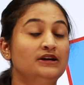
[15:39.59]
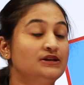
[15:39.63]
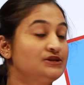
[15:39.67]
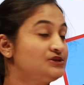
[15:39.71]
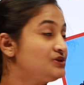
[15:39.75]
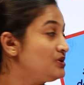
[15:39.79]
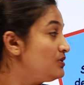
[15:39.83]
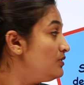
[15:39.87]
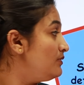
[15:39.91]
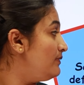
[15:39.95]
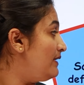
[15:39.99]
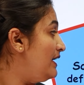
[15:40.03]

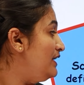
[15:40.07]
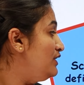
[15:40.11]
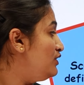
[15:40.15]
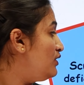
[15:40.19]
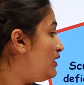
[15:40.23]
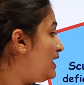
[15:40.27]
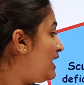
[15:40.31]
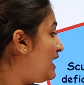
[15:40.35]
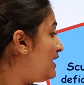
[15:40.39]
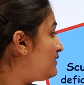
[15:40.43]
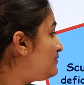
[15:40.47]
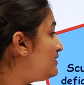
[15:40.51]
So when
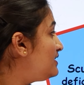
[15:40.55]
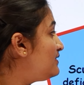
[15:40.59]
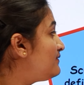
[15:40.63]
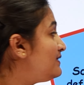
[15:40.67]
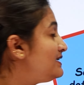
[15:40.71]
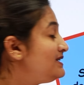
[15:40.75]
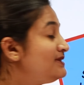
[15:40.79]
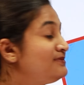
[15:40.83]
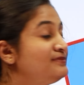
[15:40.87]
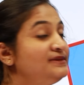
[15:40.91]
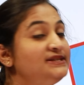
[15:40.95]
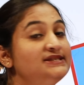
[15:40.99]
you're having
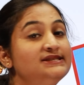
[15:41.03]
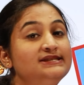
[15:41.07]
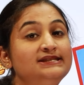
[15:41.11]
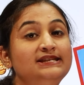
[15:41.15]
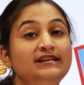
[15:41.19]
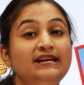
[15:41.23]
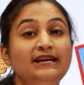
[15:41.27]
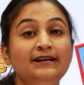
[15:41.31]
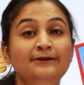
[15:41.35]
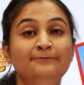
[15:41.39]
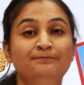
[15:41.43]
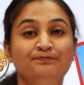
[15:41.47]
vitamin
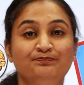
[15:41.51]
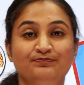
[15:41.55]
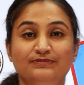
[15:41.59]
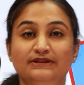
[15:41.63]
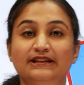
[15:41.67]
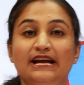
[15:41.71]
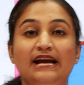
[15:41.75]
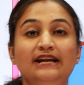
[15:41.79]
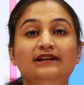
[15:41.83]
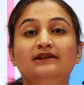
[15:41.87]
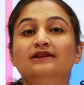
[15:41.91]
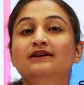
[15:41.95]
C,
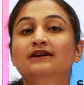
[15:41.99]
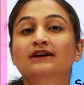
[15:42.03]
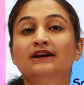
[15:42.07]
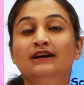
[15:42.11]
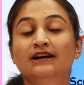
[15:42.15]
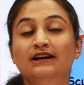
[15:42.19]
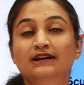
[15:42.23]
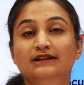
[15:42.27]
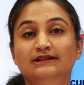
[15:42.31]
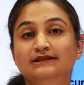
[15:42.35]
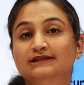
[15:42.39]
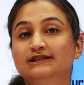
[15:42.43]
then
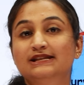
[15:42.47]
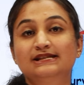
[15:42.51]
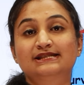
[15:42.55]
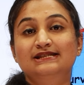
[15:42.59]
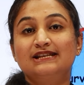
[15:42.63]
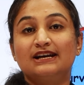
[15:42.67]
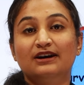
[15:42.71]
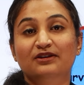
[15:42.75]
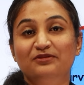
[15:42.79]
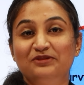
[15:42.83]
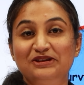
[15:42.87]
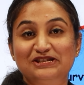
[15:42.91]
the
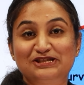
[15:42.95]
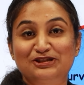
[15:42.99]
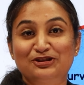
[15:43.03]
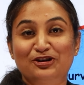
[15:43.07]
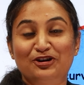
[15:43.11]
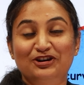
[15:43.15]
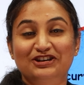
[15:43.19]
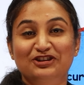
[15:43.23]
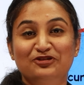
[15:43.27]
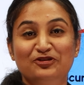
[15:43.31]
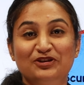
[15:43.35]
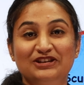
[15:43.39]
scurvy is
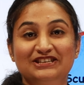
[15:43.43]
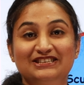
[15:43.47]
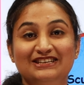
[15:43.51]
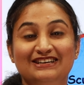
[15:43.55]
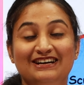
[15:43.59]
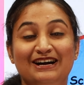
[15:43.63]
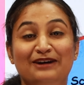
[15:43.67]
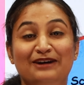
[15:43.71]
not going to